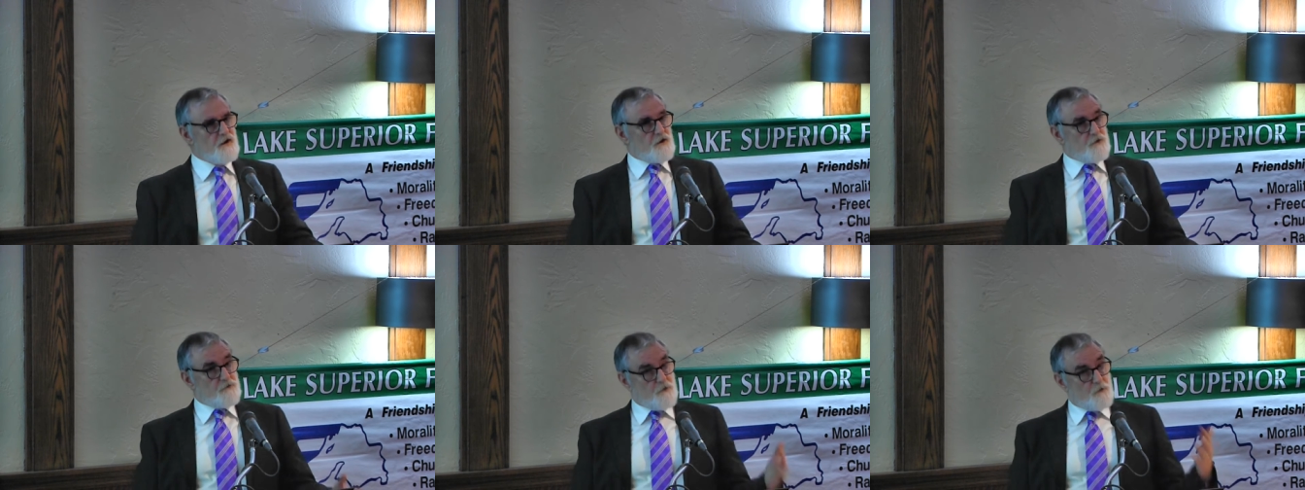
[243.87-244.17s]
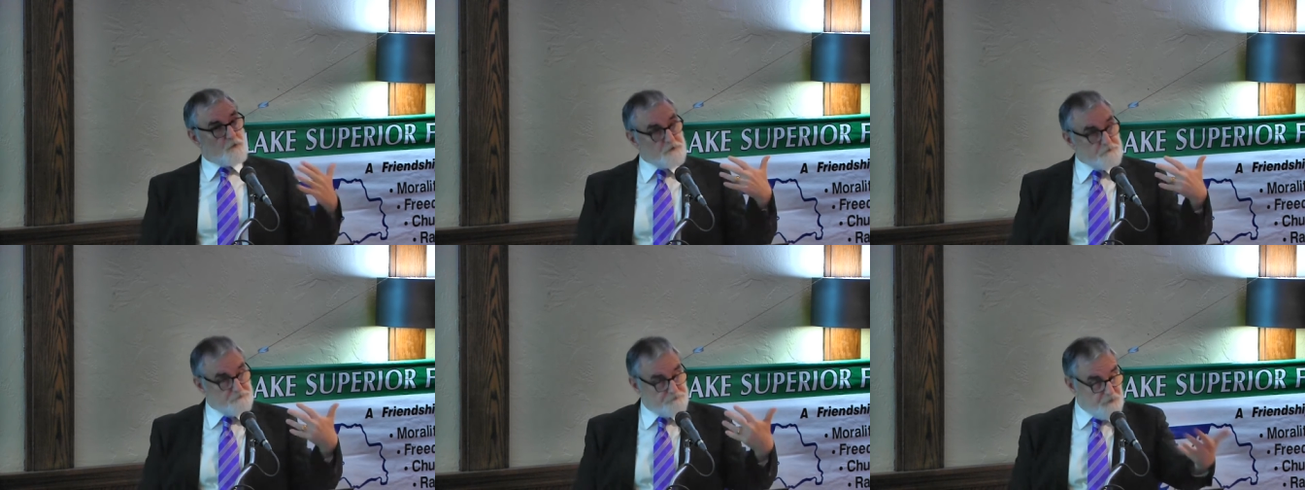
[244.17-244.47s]
So
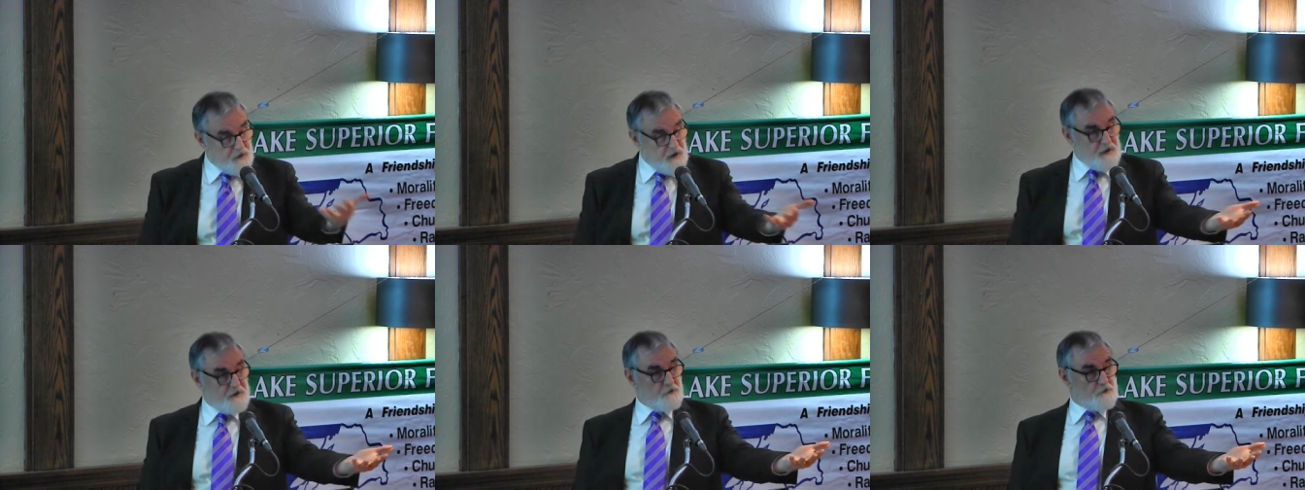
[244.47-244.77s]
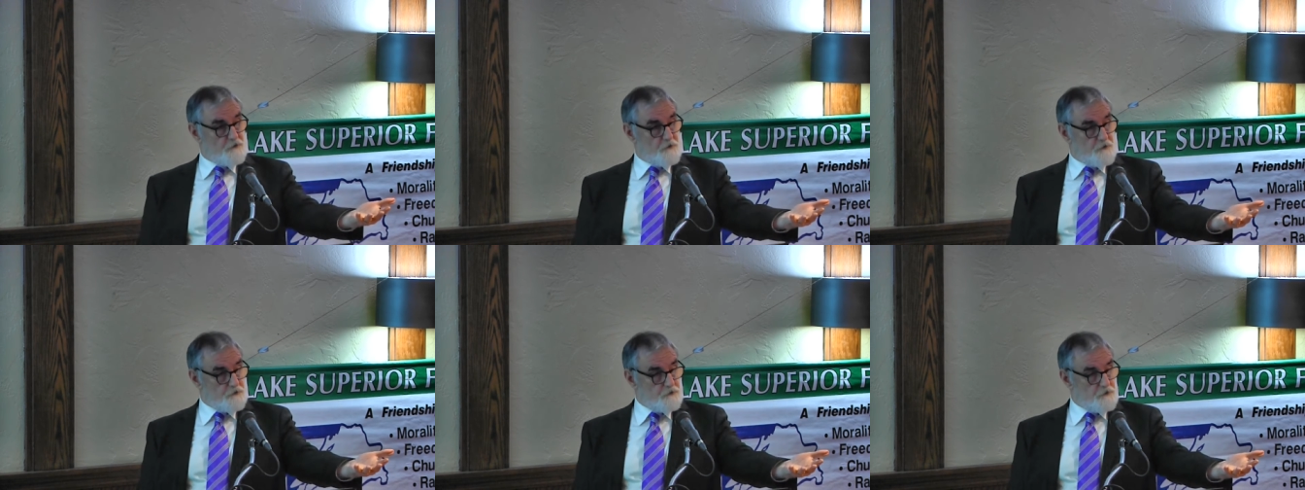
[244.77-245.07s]
we
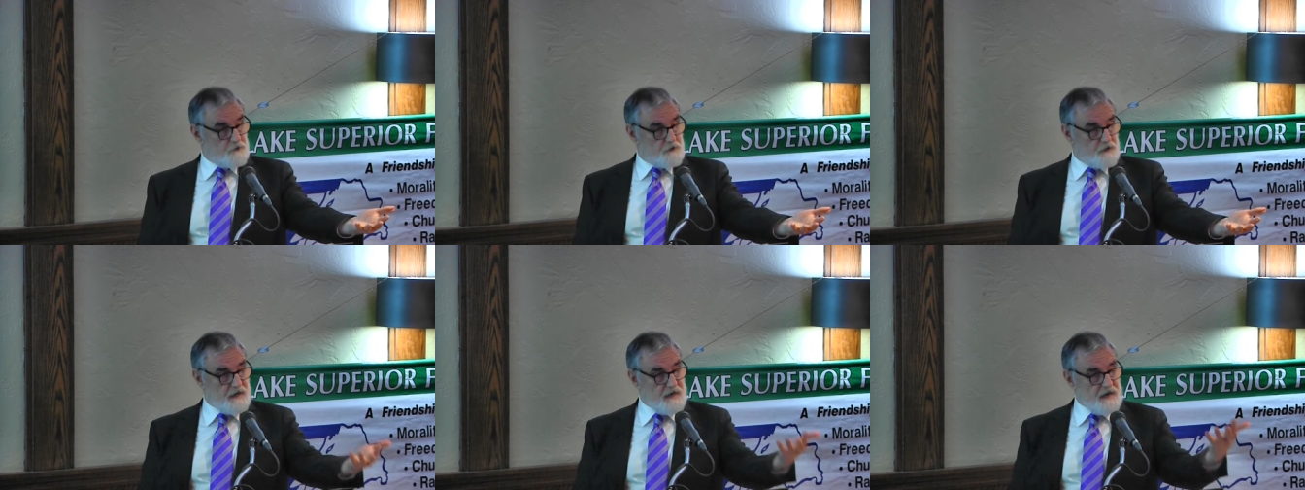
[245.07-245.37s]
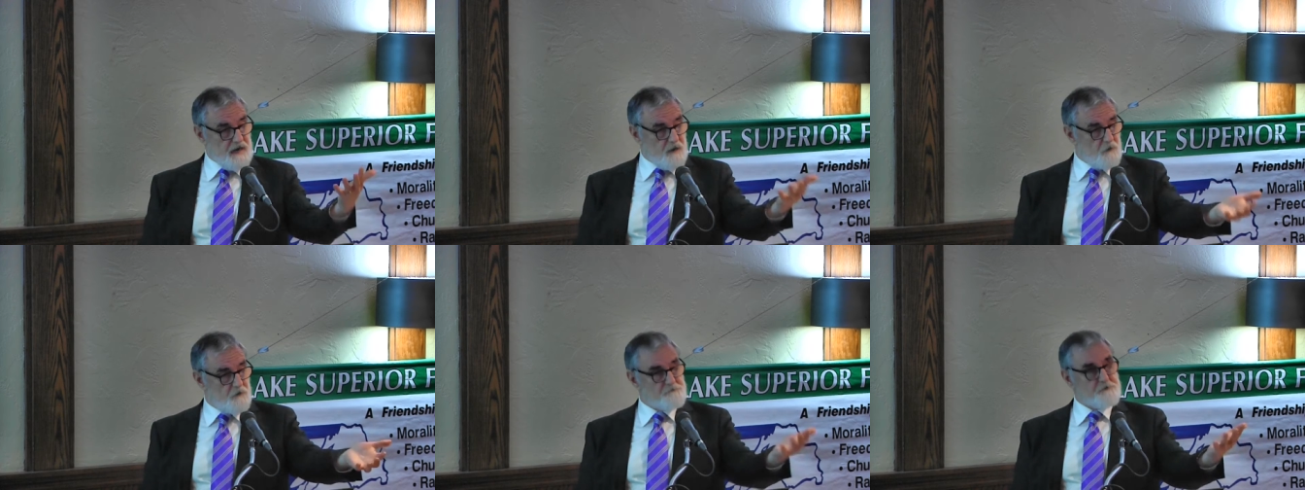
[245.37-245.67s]
fired her, and
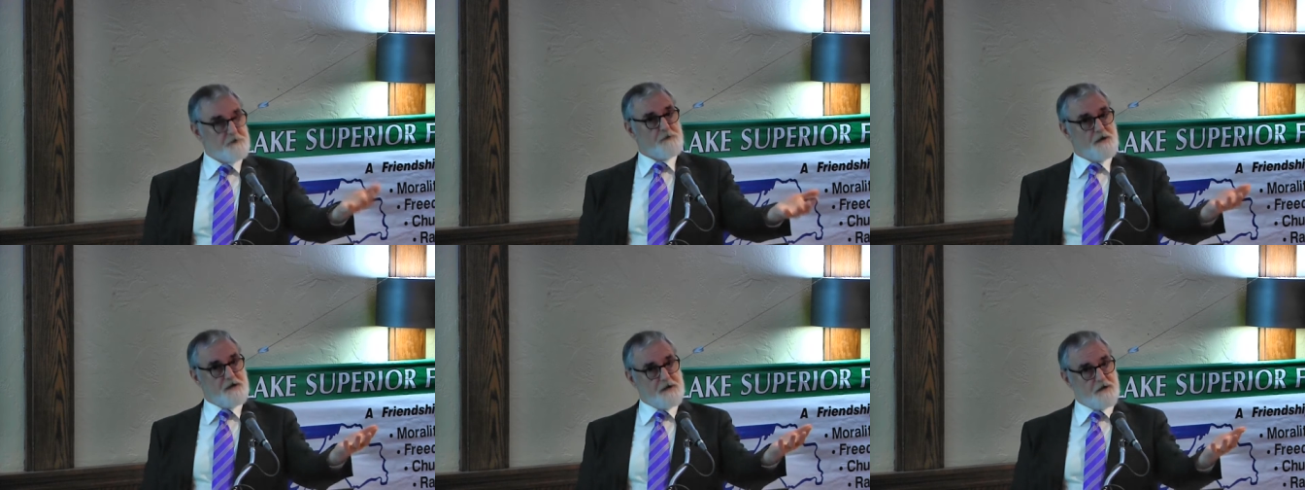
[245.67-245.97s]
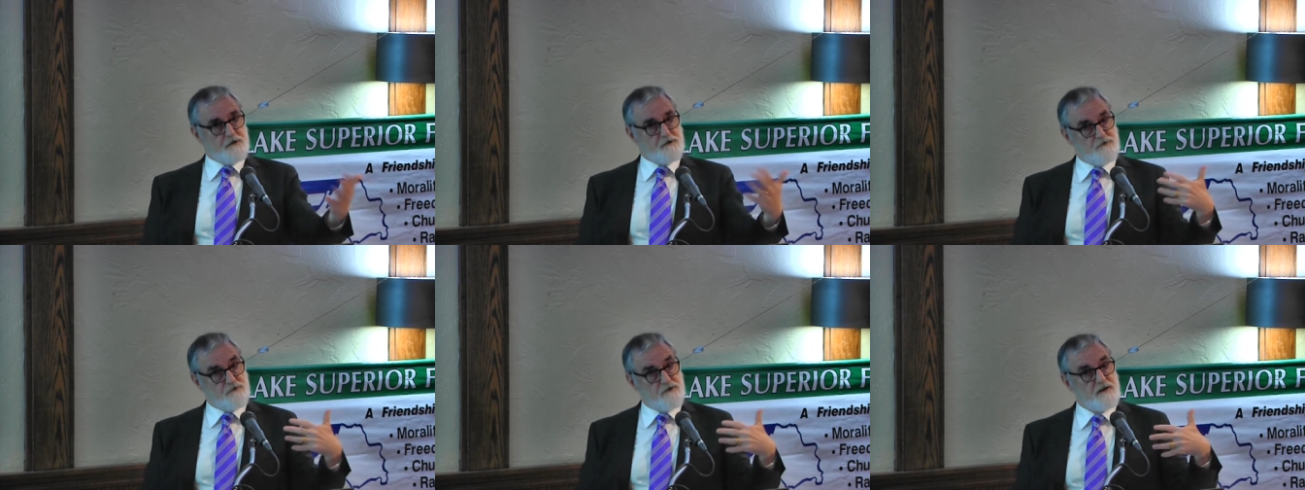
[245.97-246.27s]
now everybody
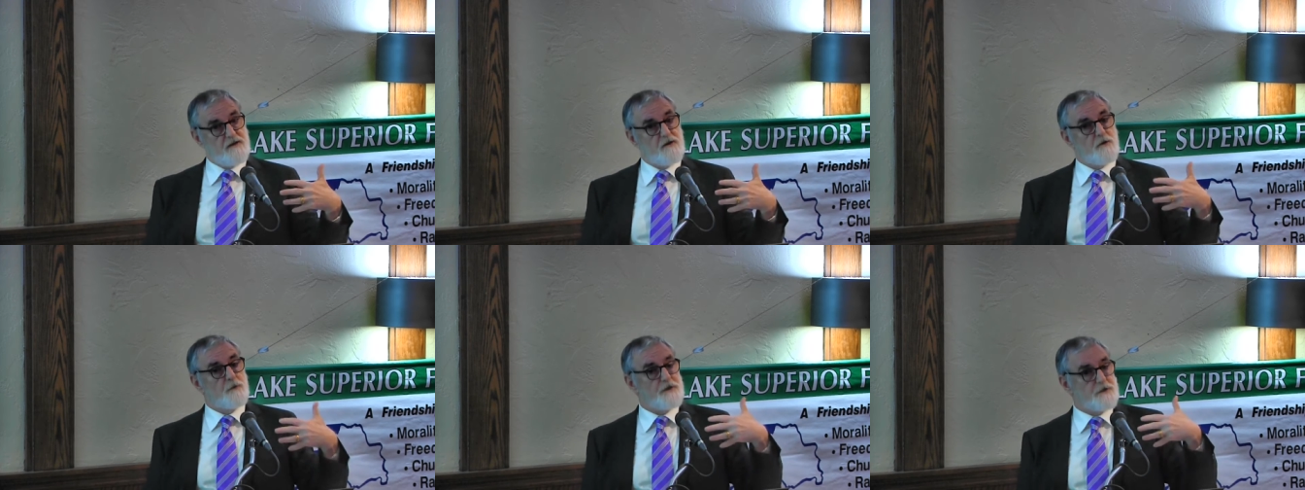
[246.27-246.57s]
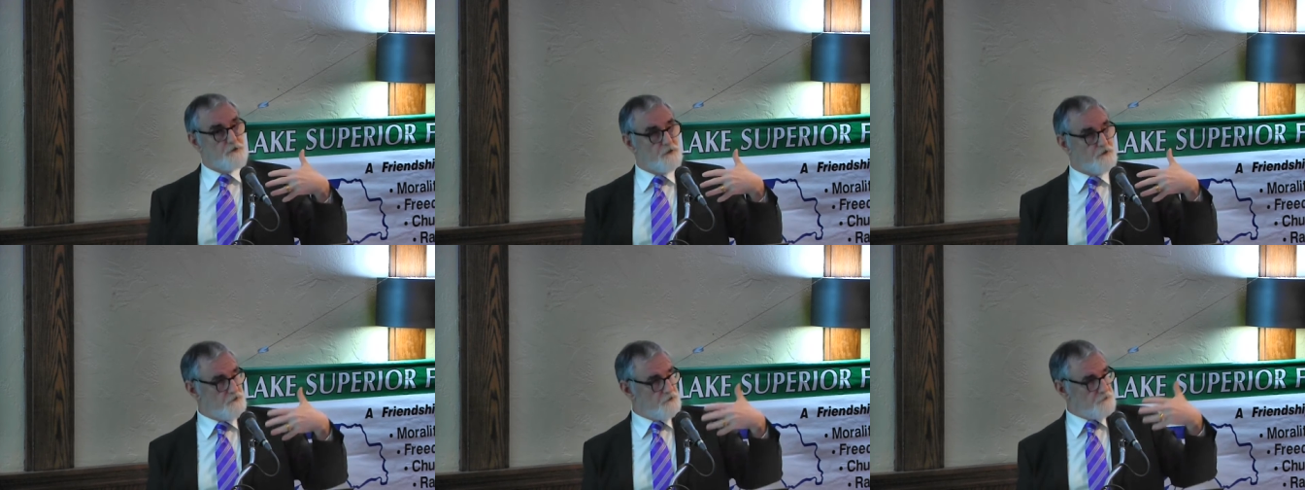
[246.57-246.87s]
can see that we
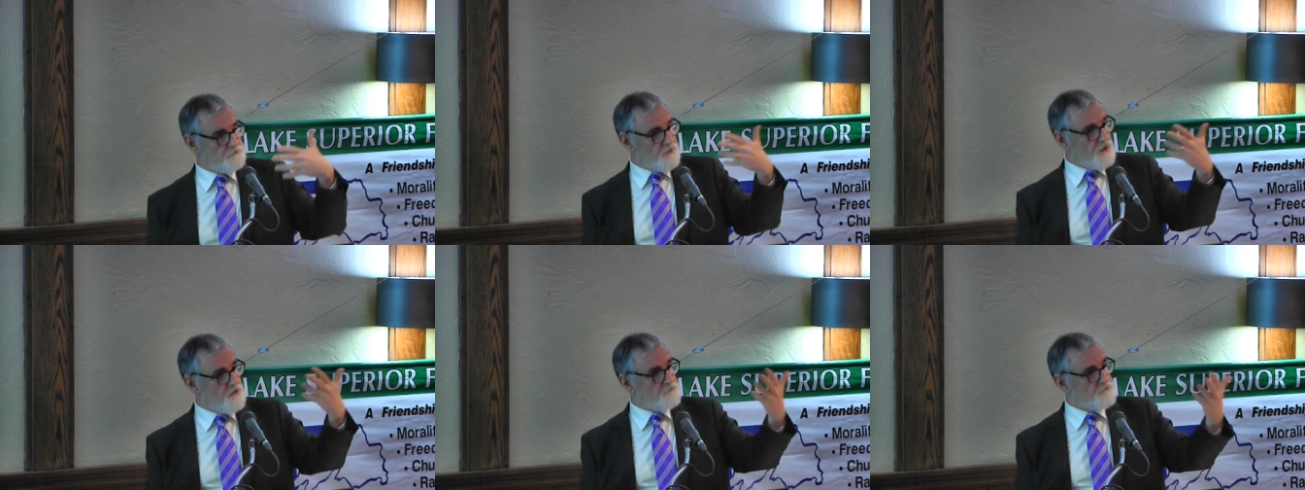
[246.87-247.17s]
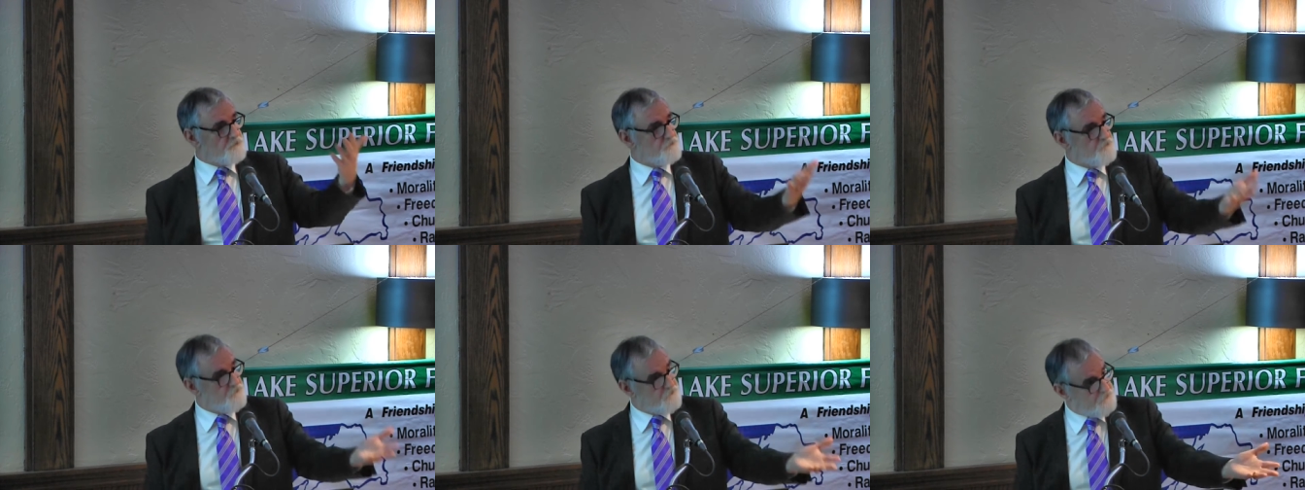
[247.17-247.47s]
took the
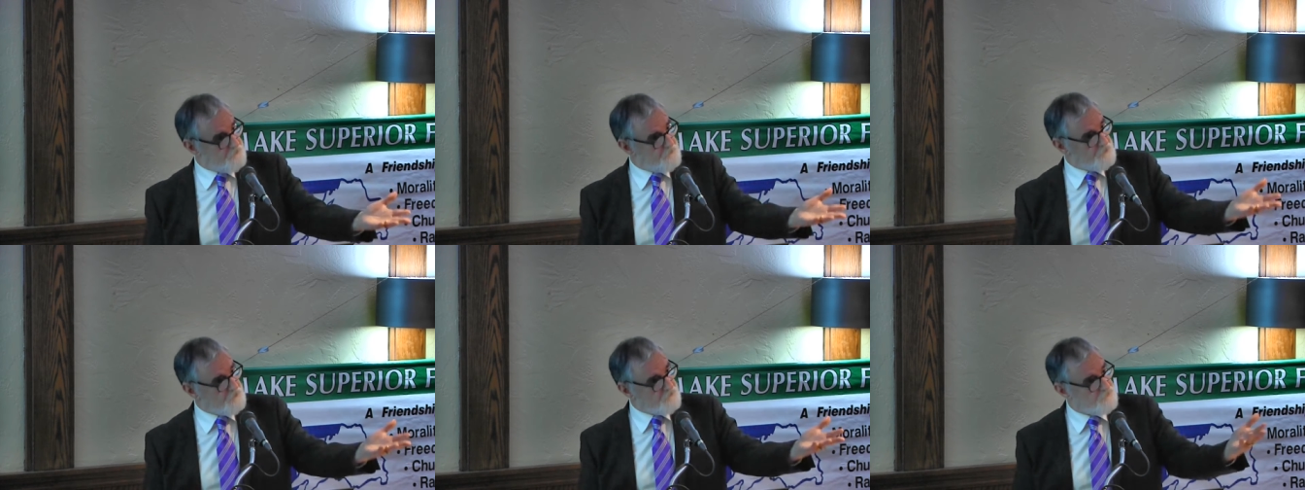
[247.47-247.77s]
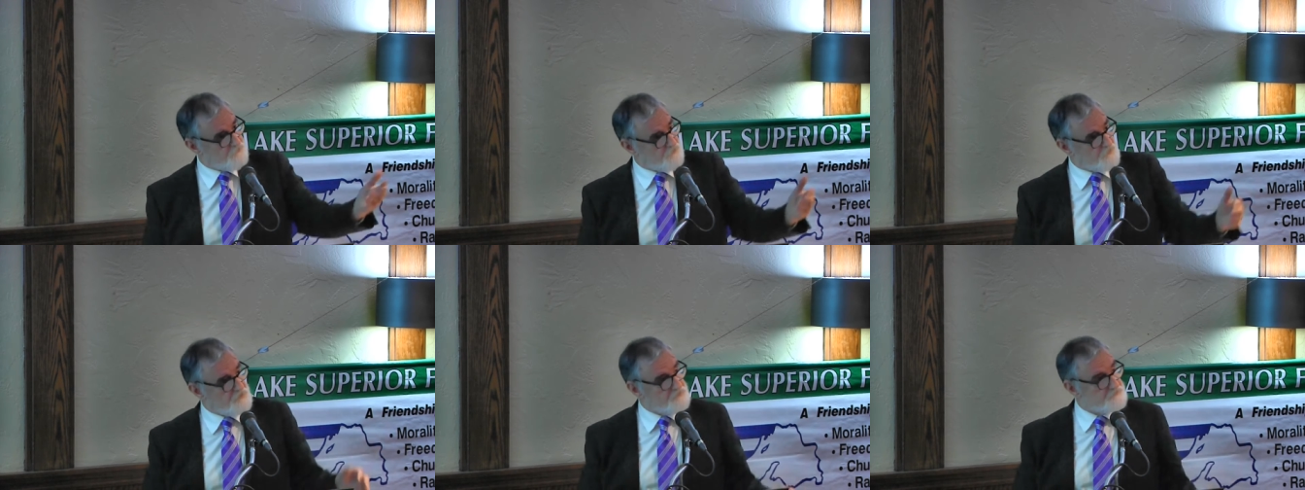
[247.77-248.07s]
problem
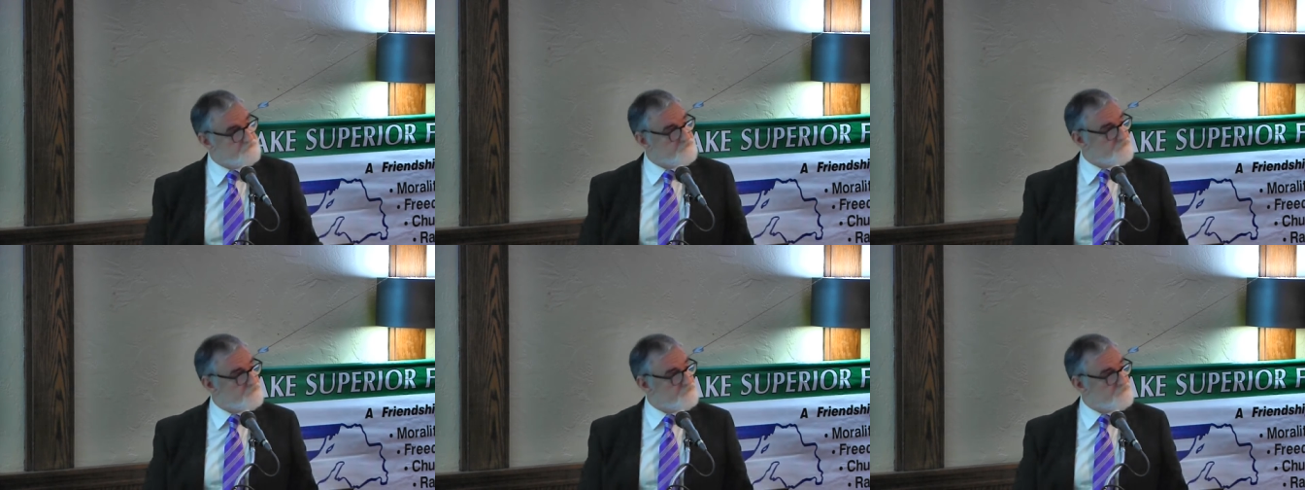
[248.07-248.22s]
seriously.